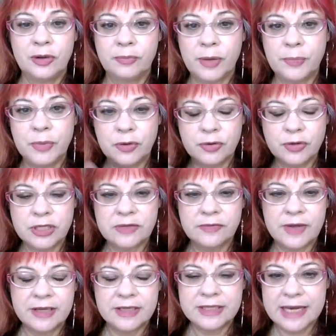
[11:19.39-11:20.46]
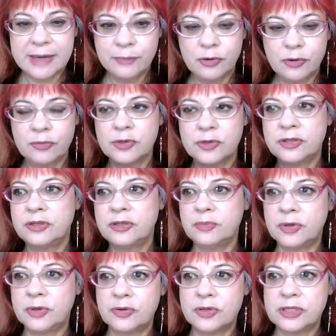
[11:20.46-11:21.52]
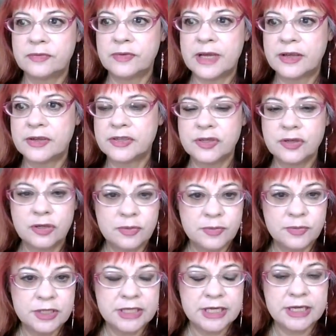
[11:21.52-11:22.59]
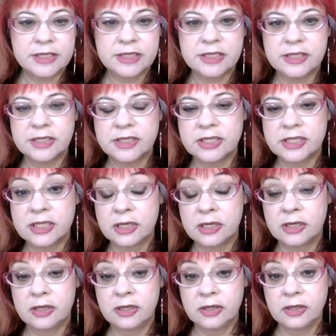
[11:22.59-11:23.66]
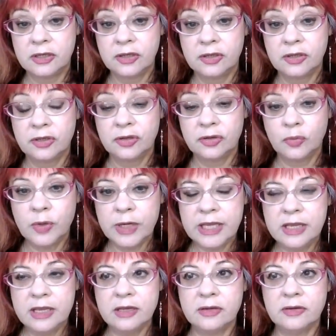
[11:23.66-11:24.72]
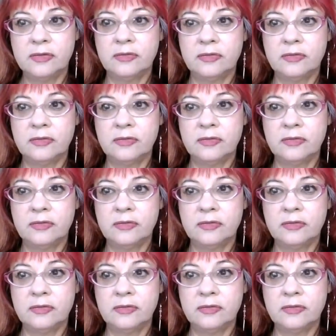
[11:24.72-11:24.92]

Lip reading: But because of our temperament, because of our circumstances, we